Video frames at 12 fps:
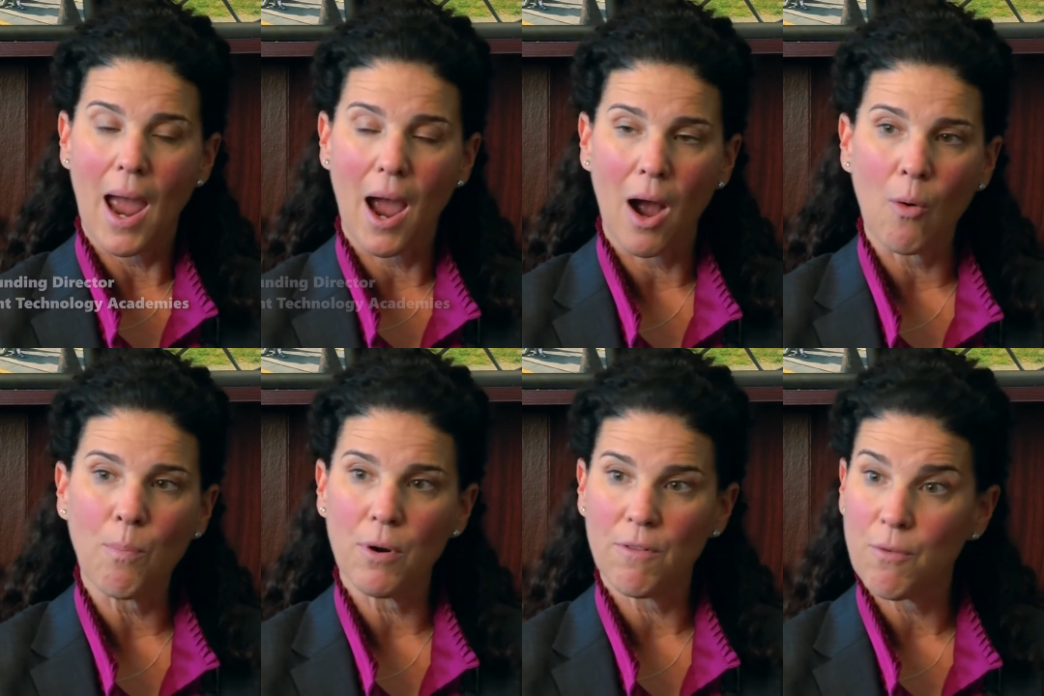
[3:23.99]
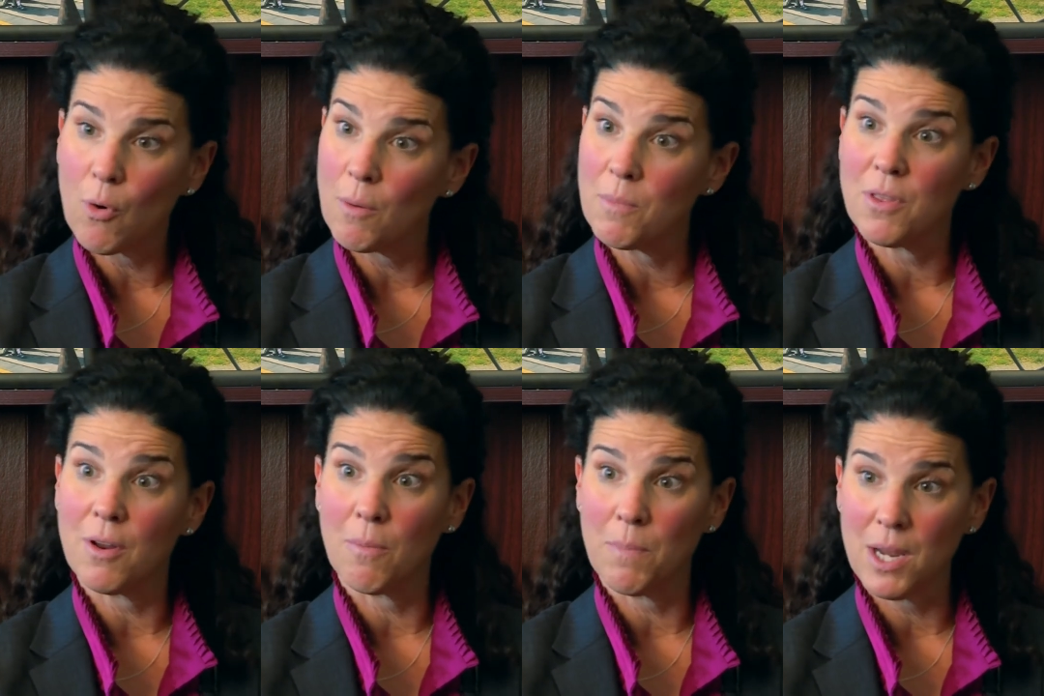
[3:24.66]
outperformed
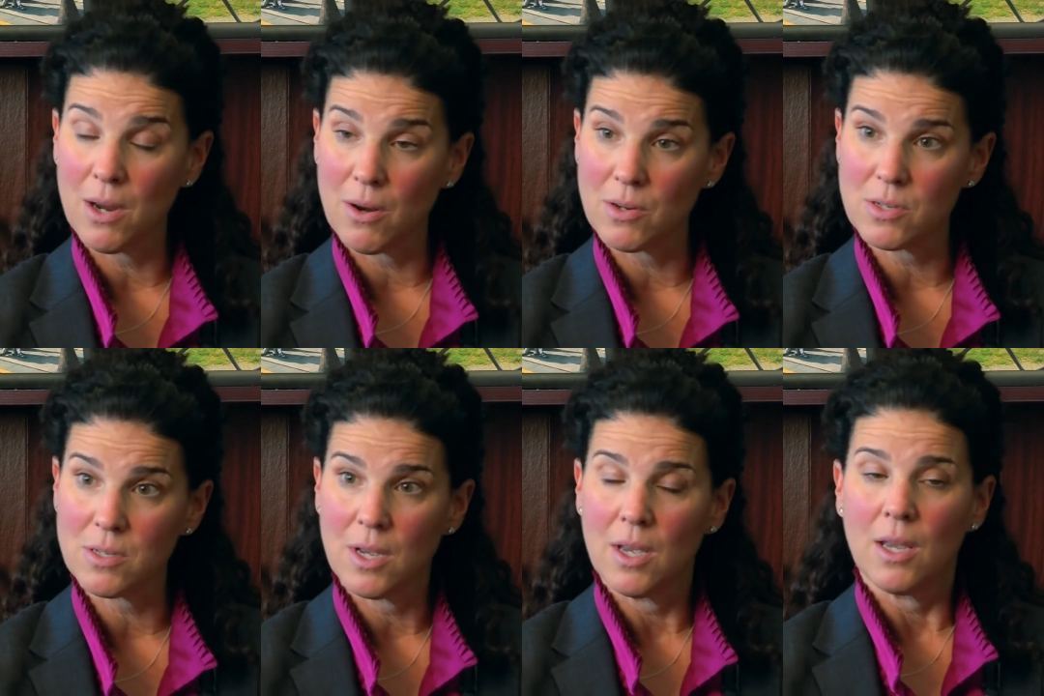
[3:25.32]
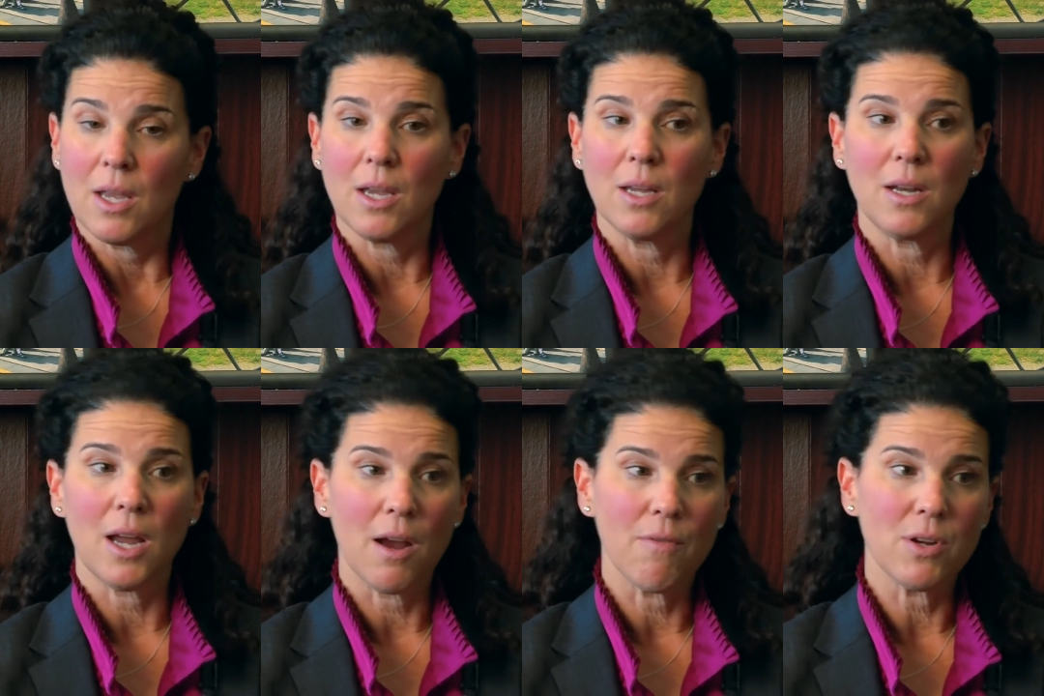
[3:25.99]
their peers
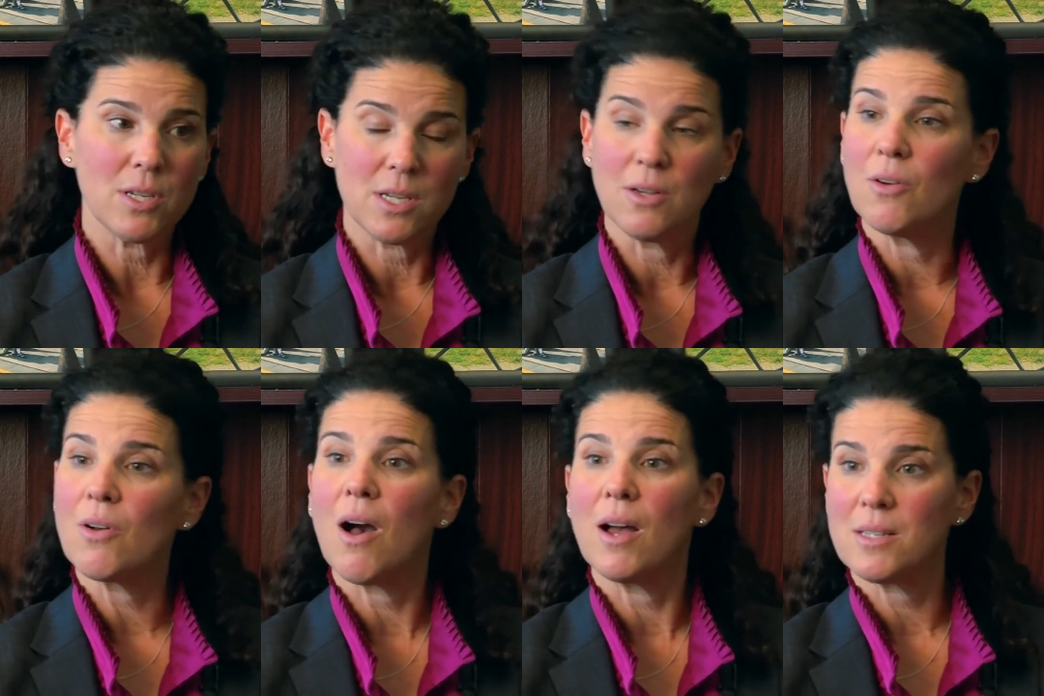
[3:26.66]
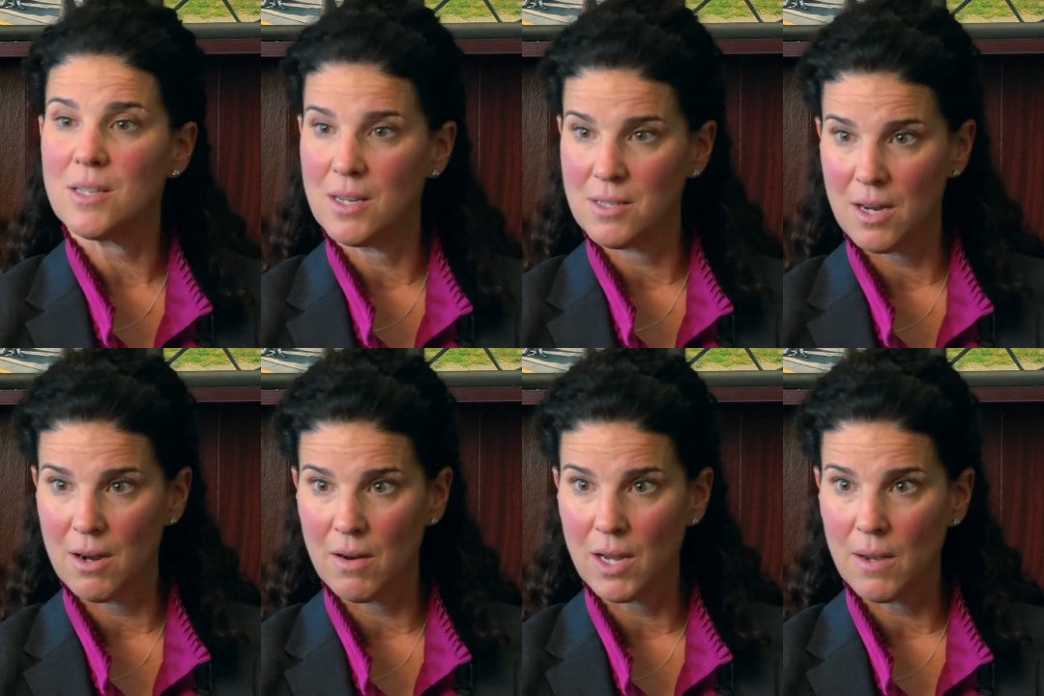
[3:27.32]
in every single content
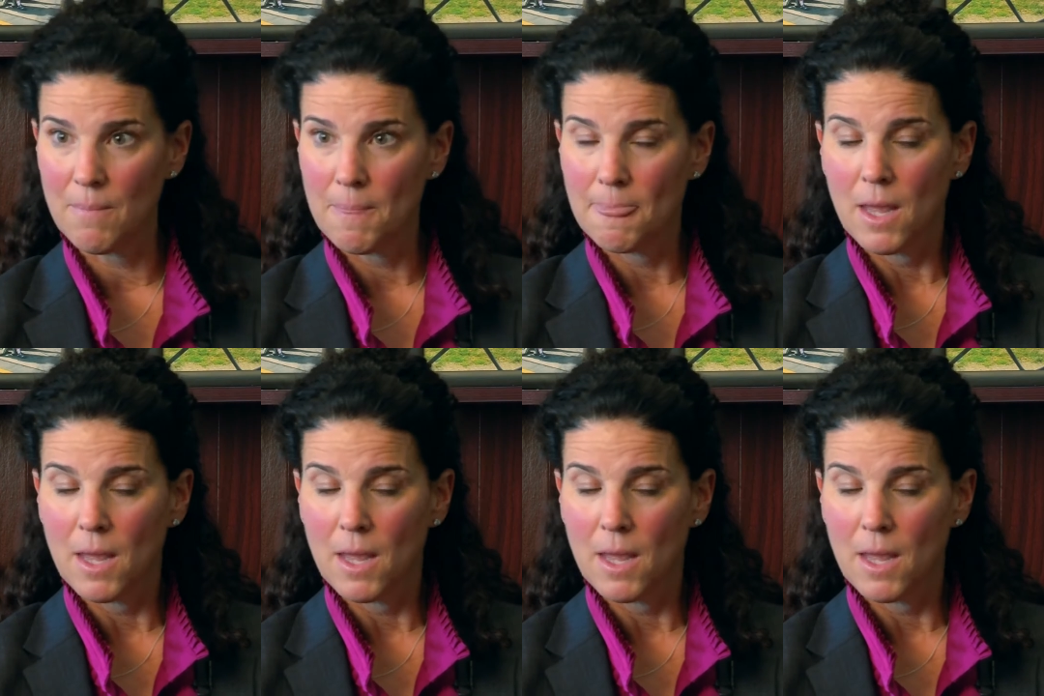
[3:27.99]
area.